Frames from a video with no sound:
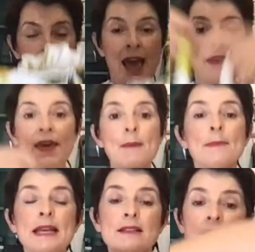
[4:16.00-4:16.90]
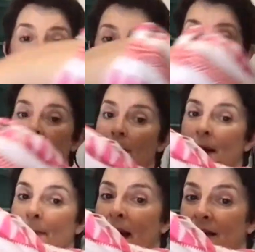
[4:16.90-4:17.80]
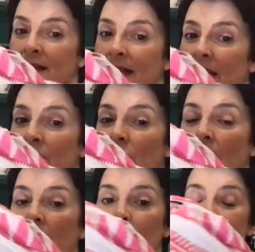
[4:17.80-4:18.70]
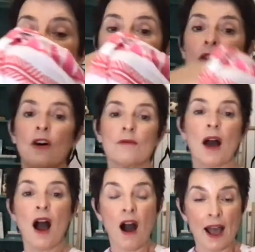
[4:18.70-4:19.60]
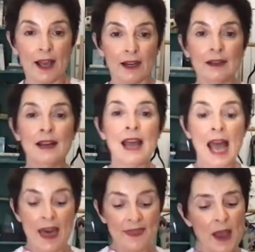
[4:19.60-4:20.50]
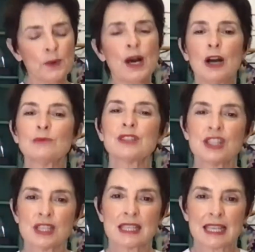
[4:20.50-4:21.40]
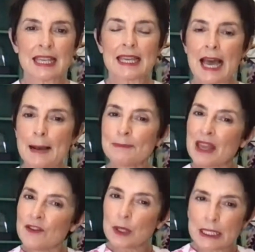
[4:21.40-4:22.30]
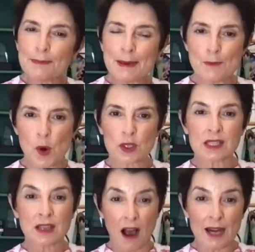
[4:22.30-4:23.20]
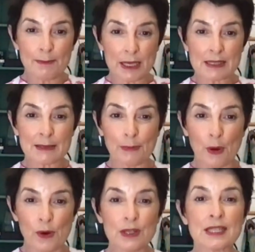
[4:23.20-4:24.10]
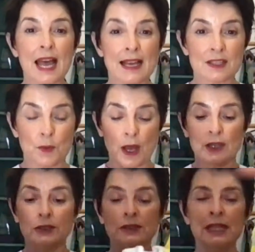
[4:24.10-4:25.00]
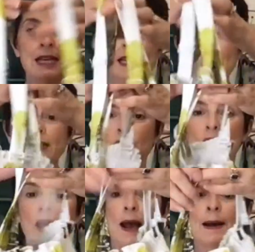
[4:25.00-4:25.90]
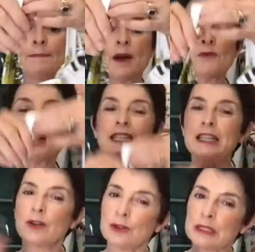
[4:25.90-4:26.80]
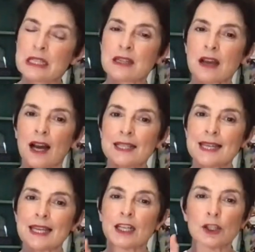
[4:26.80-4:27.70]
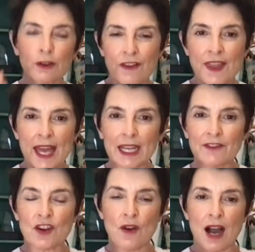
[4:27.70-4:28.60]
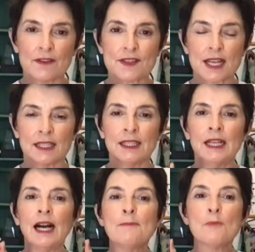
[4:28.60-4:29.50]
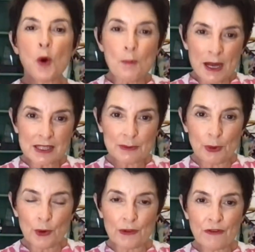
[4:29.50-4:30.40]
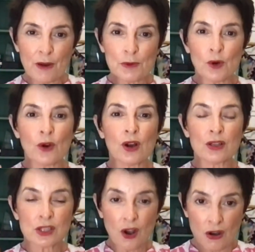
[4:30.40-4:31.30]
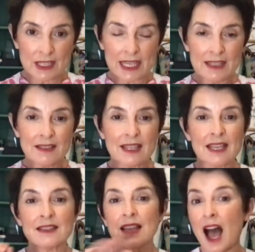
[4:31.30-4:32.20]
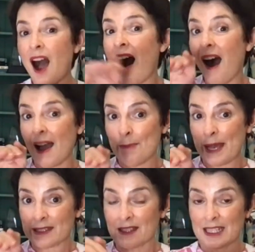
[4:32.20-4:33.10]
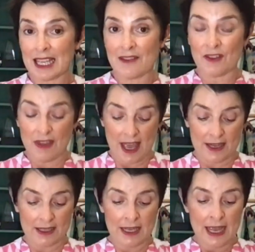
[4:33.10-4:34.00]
And that means it's going to come up underneath your arms a lot higher. And that will help to just give you a little bit more side bust support as well. It's a really good idea to look for that if you're after more bust support from your cossies, is a high back's going to give you that.